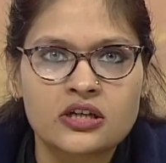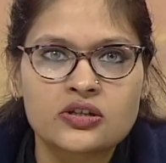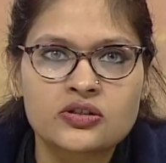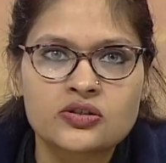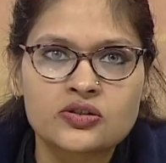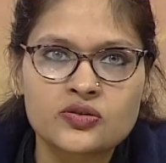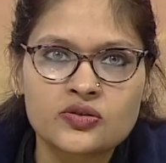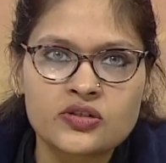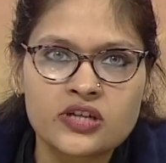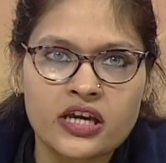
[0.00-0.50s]

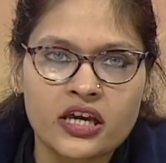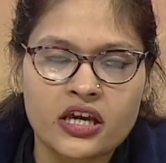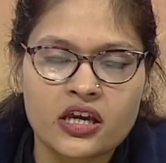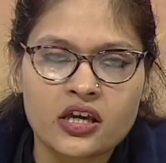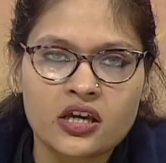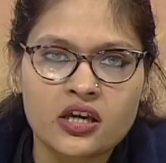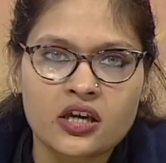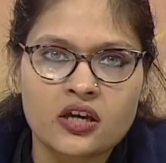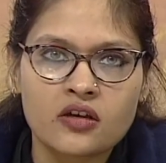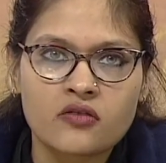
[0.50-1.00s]
today
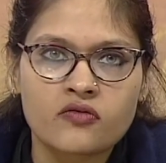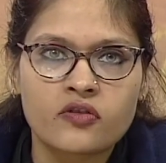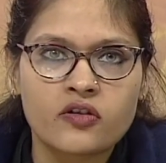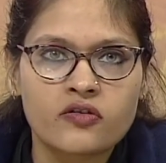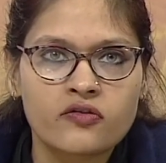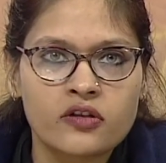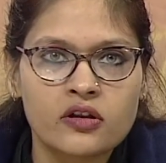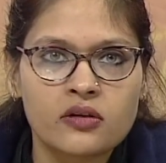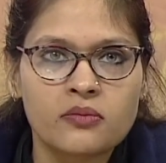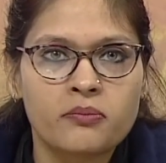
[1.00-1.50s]
we
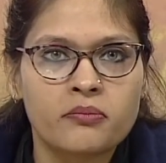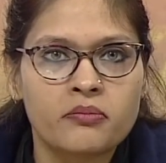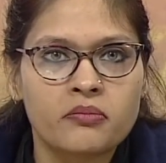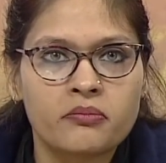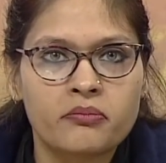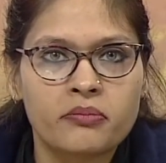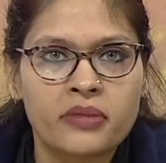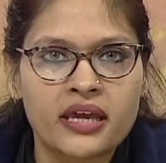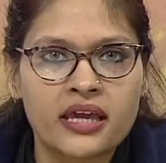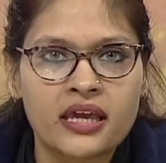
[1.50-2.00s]
will
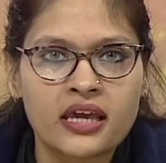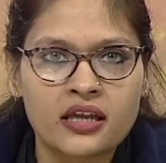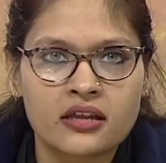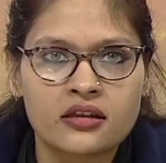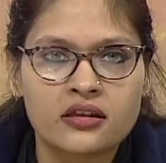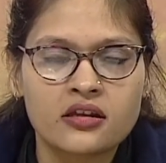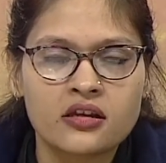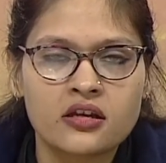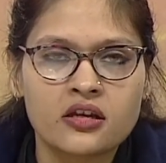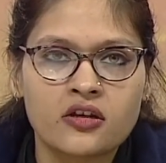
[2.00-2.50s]
begin
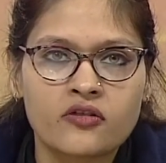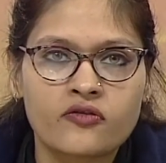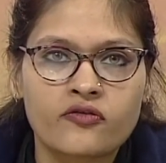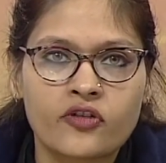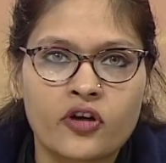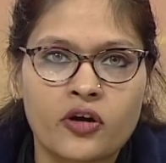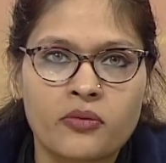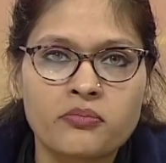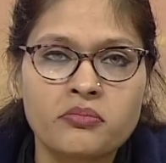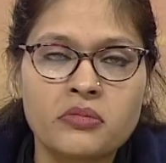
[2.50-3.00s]

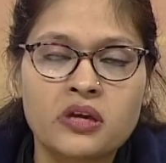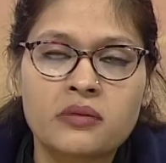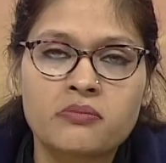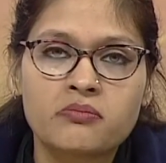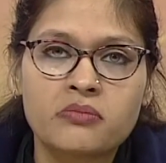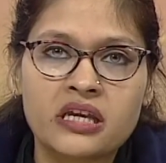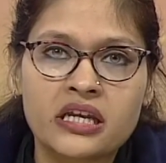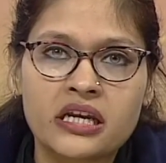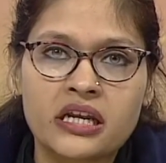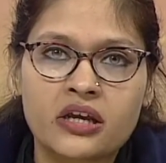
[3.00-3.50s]
from
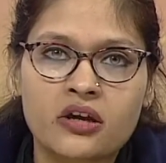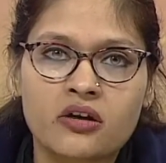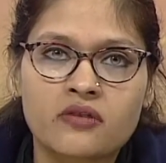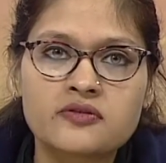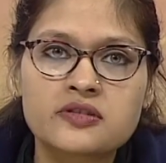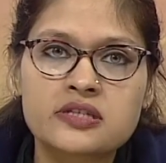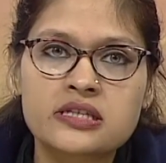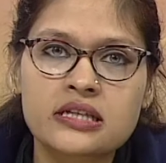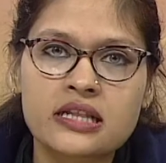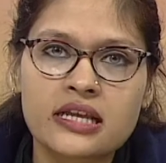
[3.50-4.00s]
meaning of
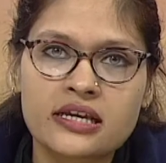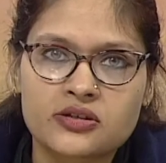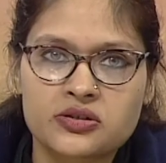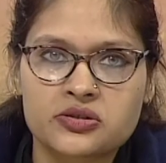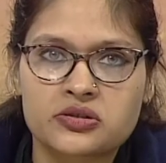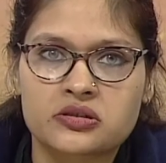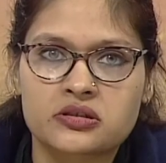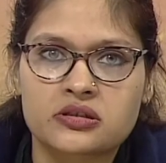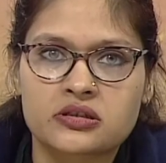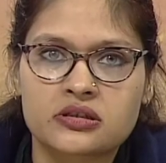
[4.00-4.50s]
selection.